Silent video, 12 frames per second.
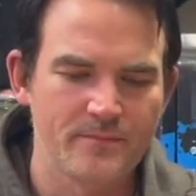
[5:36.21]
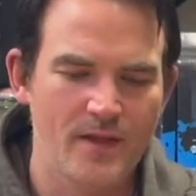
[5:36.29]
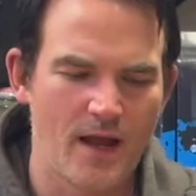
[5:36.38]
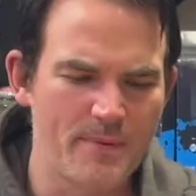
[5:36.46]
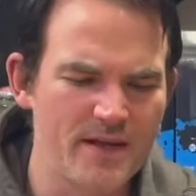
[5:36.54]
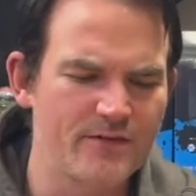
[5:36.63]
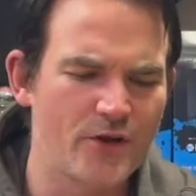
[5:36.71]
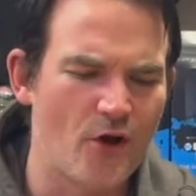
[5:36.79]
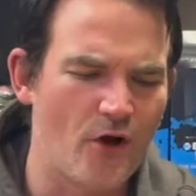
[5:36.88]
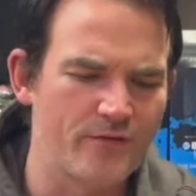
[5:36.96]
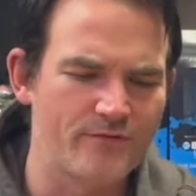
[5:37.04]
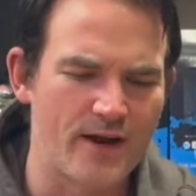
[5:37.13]
A bit of an
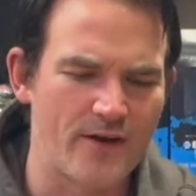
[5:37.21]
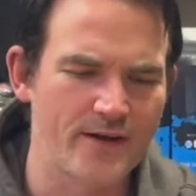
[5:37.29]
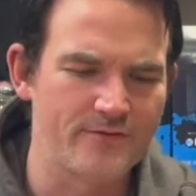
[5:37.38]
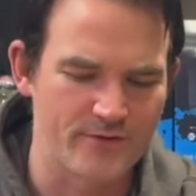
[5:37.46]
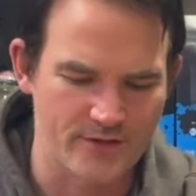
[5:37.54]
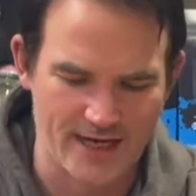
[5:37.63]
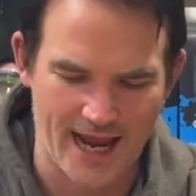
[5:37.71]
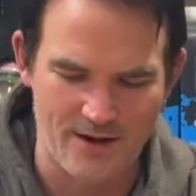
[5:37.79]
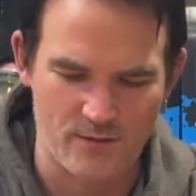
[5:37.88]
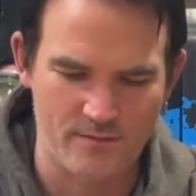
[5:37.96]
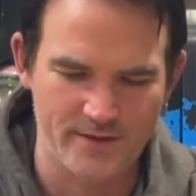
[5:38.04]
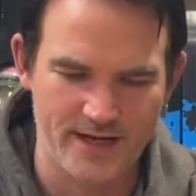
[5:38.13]
odd variant for
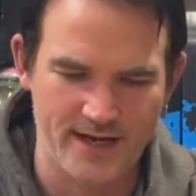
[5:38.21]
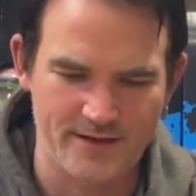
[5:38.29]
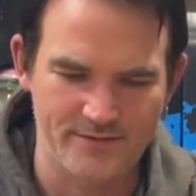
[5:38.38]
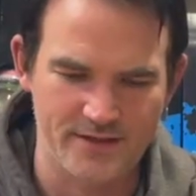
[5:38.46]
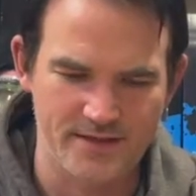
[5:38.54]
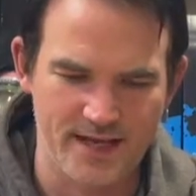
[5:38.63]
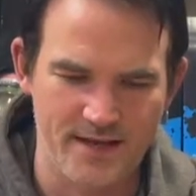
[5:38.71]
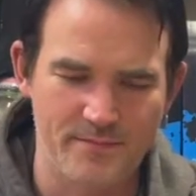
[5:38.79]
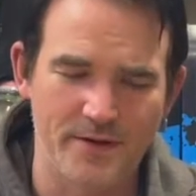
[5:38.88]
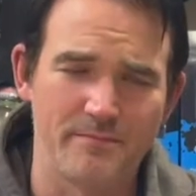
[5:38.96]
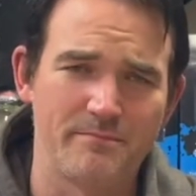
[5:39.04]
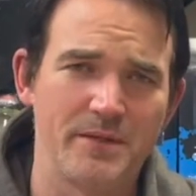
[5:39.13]
Catwoman, I have to say,
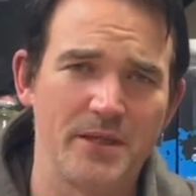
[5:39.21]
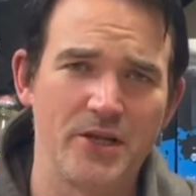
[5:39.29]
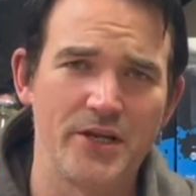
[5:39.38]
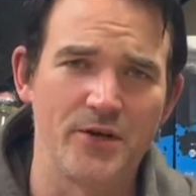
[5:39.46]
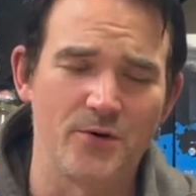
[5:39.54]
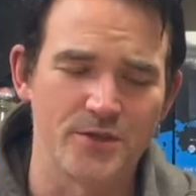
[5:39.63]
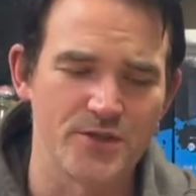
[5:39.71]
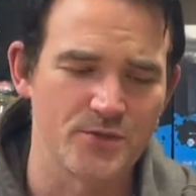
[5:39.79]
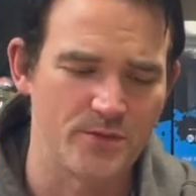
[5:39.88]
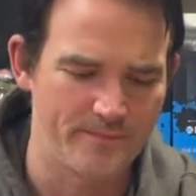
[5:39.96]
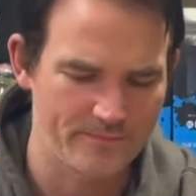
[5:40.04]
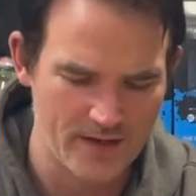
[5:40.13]
but a bloody gorgeous
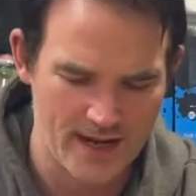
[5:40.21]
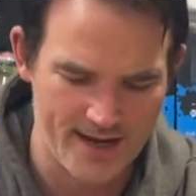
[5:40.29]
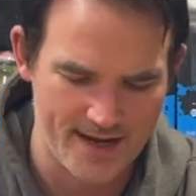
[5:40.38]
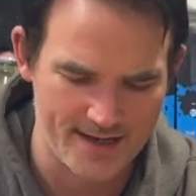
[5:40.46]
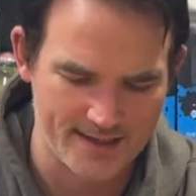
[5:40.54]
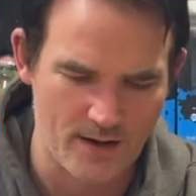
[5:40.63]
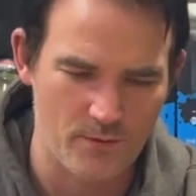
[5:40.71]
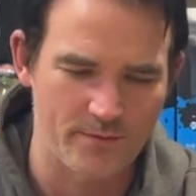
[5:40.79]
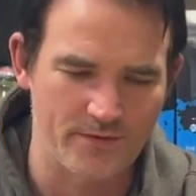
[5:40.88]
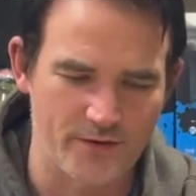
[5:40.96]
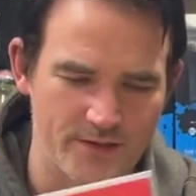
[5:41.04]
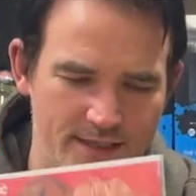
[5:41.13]
one. Uh,
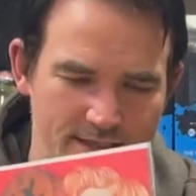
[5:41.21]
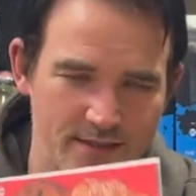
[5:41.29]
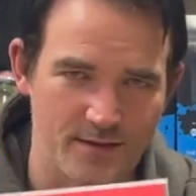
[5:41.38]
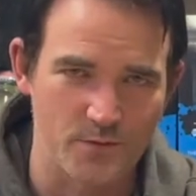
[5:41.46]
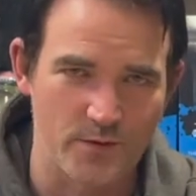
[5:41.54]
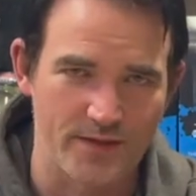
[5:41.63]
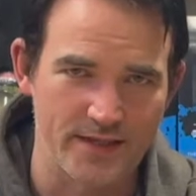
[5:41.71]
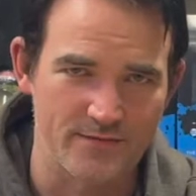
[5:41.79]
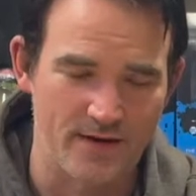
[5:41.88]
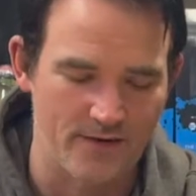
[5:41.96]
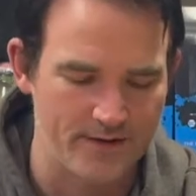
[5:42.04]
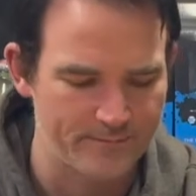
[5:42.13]
Catwoman 36 comes with this
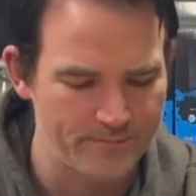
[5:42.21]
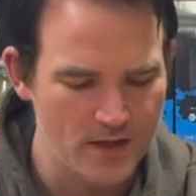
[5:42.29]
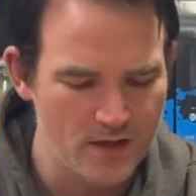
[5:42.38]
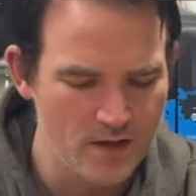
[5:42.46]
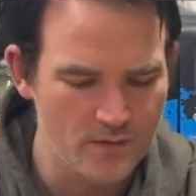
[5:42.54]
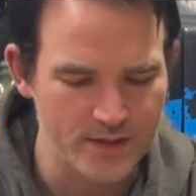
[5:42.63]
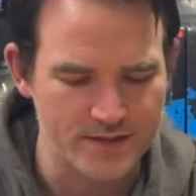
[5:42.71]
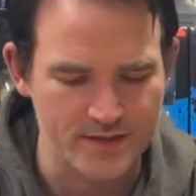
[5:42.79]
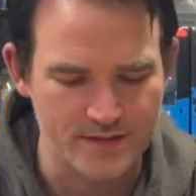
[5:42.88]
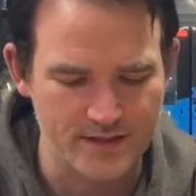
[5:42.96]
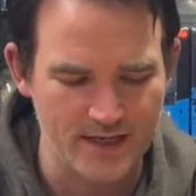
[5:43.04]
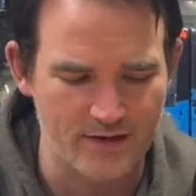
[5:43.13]
variant, which
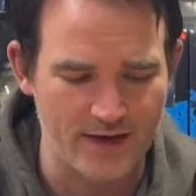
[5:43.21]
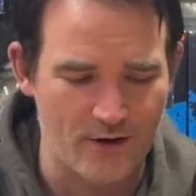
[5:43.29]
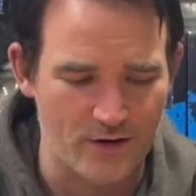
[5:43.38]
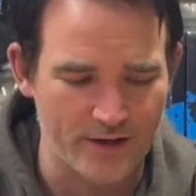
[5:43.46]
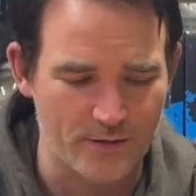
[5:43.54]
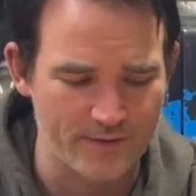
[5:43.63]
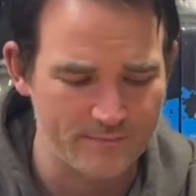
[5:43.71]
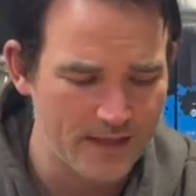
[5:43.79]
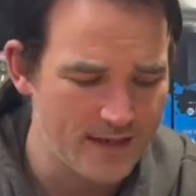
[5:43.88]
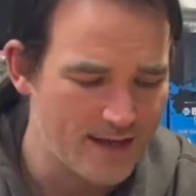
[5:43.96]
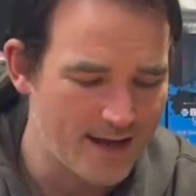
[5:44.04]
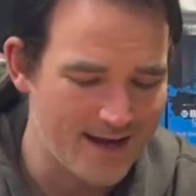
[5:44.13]
is clearly Harley Quinn.
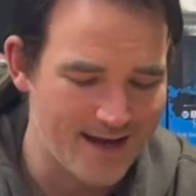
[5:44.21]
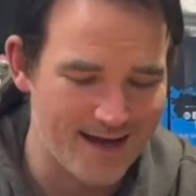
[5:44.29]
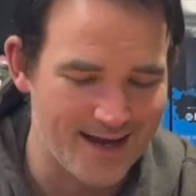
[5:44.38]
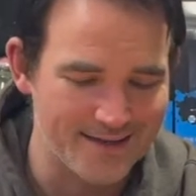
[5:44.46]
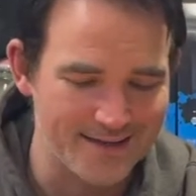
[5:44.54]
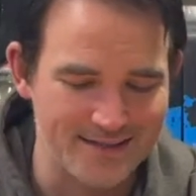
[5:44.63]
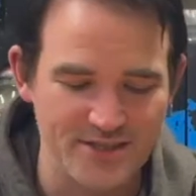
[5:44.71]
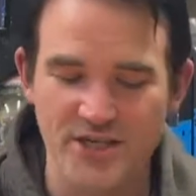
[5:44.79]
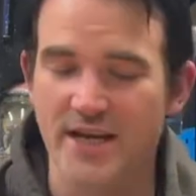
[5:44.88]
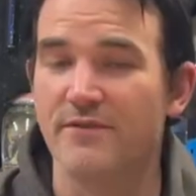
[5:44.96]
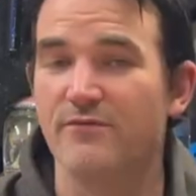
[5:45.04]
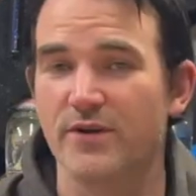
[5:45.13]
Uh, this is
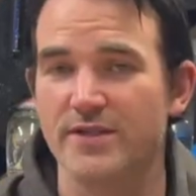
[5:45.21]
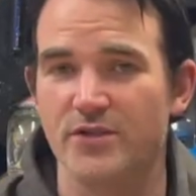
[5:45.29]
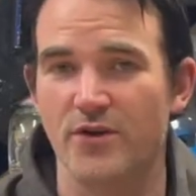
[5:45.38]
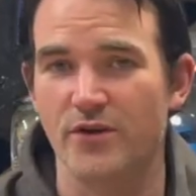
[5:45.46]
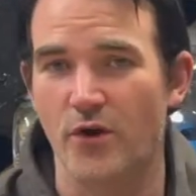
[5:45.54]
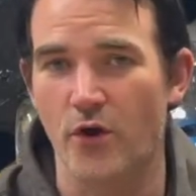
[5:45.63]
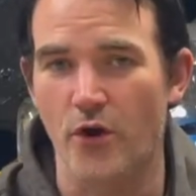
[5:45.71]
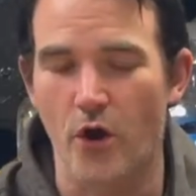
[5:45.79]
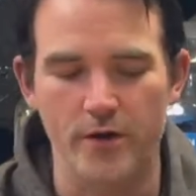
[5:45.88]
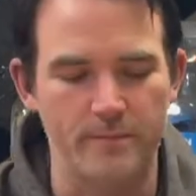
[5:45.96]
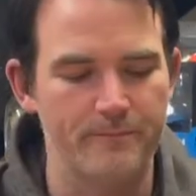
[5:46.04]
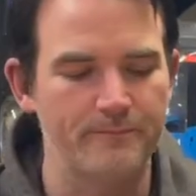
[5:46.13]
Jenny Frison on
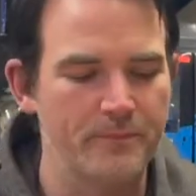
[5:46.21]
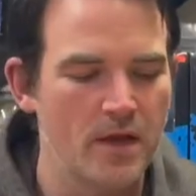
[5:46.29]
art.